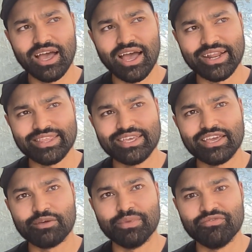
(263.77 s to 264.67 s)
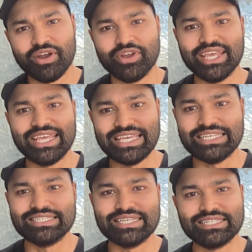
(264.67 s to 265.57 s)
and I think it can be very
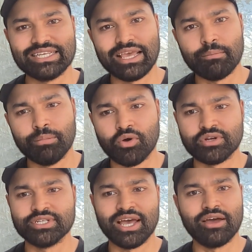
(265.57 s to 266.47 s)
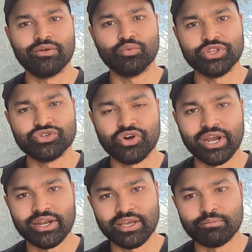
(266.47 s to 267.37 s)
easy to get bogged down with
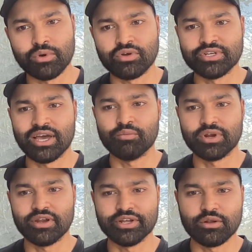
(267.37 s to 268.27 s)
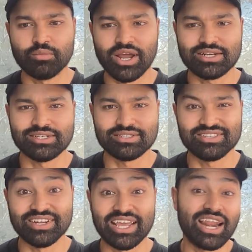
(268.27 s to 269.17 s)
training and bogged down with clinical
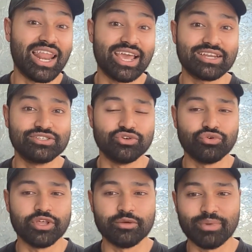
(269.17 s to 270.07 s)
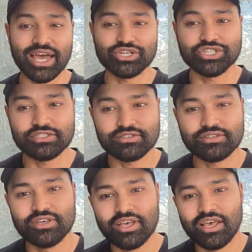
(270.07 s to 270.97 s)
practice and neglect your other
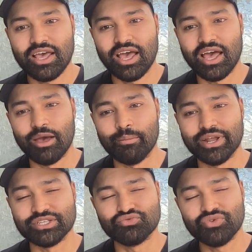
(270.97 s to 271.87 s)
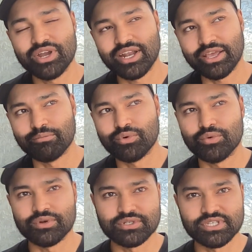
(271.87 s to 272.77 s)
passions. Um, and it's really
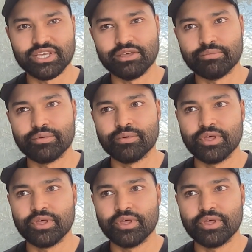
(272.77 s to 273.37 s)
important to keep